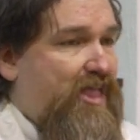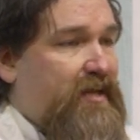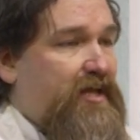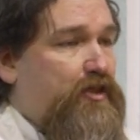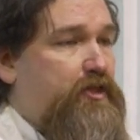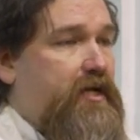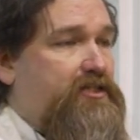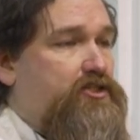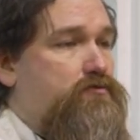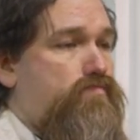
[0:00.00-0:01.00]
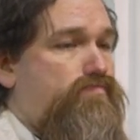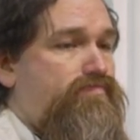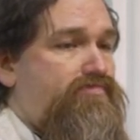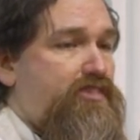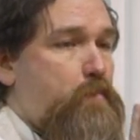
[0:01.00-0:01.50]
And in this,
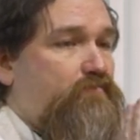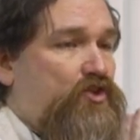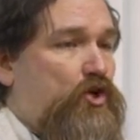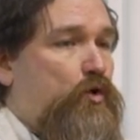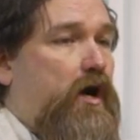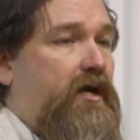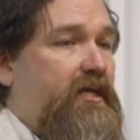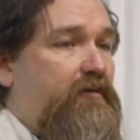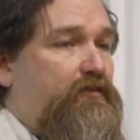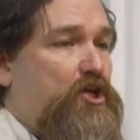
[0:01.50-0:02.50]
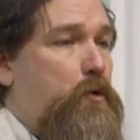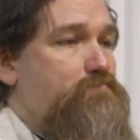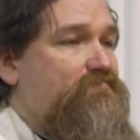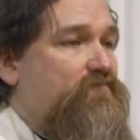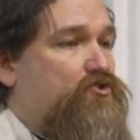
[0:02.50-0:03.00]
you are given
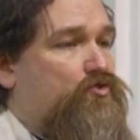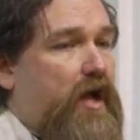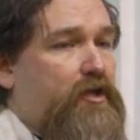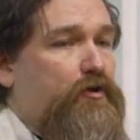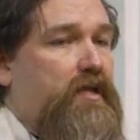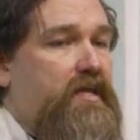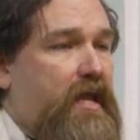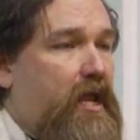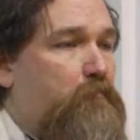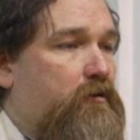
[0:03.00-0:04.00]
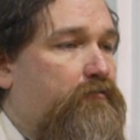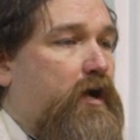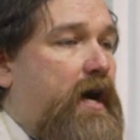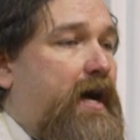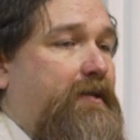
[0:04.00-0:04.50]
the triune name of
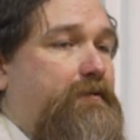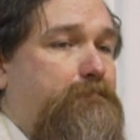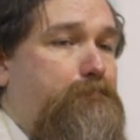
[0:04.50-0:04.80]
God.